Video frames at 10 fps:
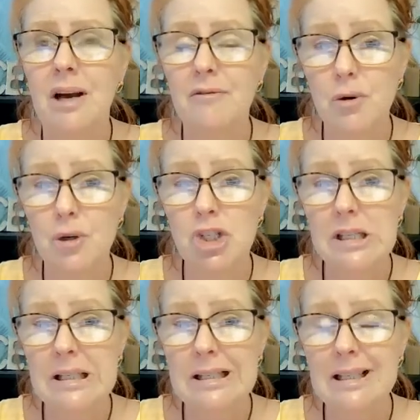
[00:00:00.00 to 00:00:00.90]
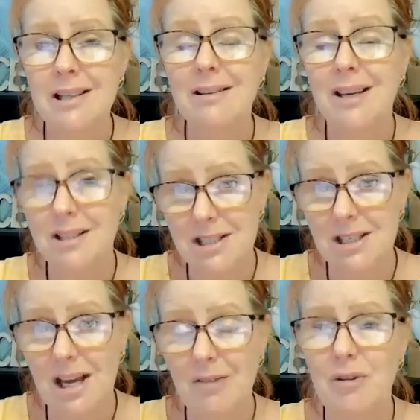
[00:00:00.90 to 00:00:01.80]
Unfortunately, it
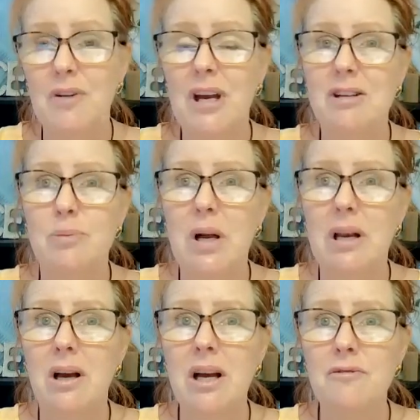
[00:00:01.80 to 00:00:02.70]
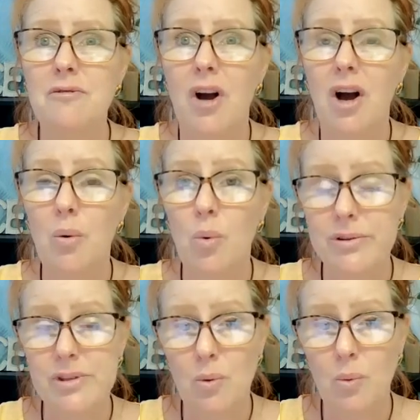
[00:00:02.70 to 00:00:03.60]
did have effect on my life. I
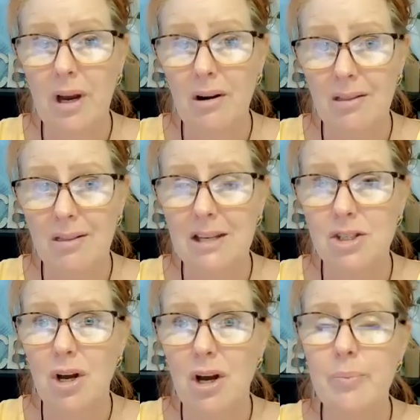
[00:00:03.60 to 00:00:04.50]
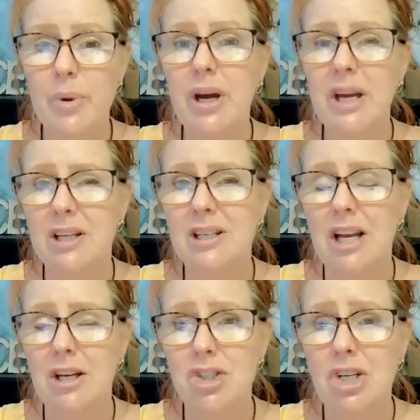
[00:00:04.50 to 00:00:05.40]
wasn't aware at that time, but I
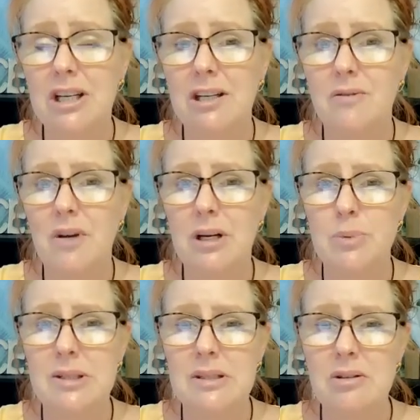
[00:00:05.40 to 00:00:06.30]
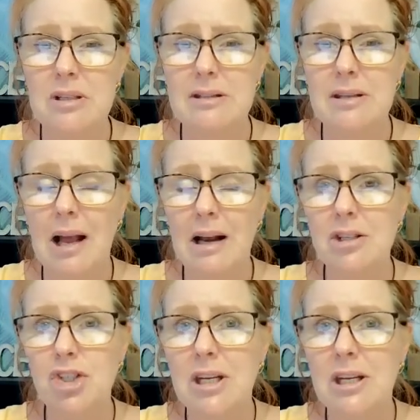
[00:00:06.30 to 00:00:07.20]
actually developed a serious
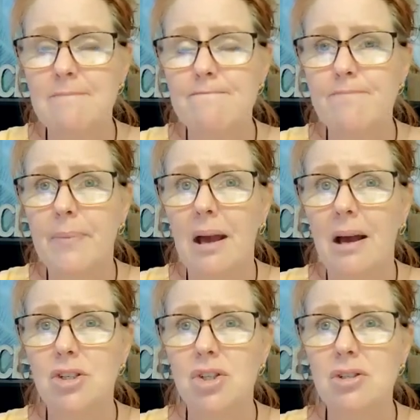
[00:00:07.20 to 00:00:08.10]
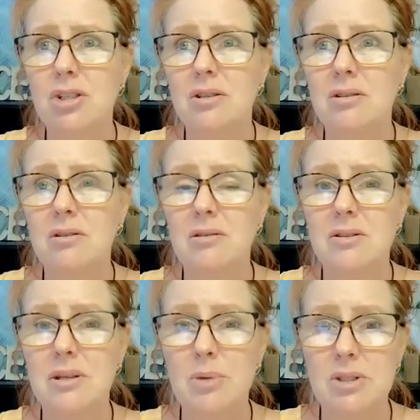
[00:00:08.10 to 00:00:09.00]
allergy due to
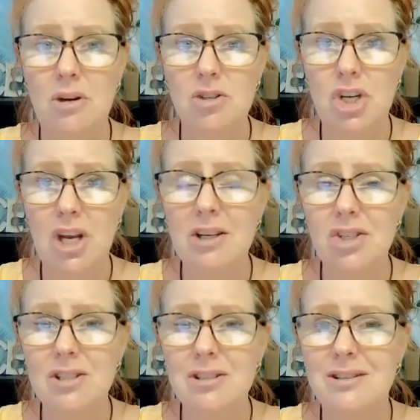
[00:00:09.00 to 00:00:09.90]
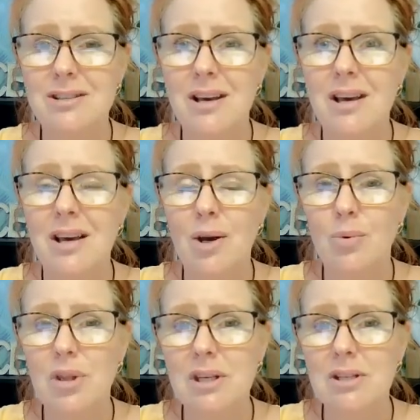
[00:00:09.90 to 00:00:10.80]
some associations
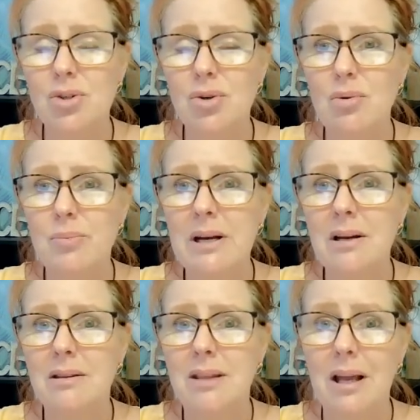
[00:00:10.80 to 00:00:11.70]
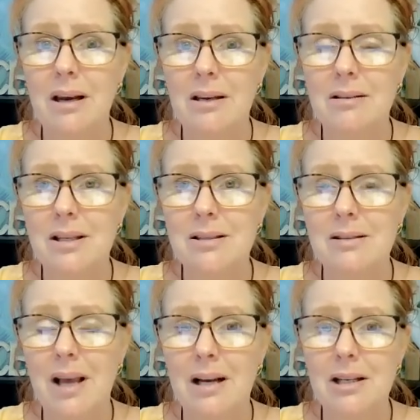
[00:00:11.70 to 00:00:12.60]
with this trauma. That
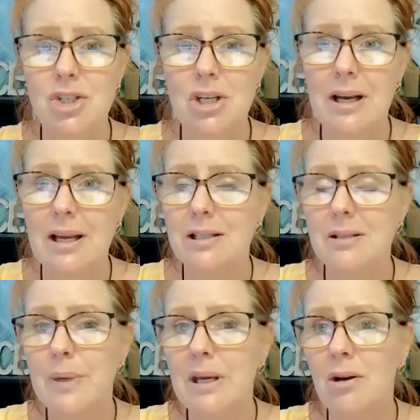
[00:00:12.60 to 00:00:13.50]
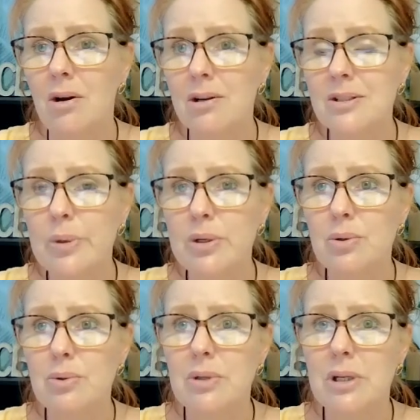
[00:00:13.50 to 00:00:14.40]
this allergy landed me in hospital.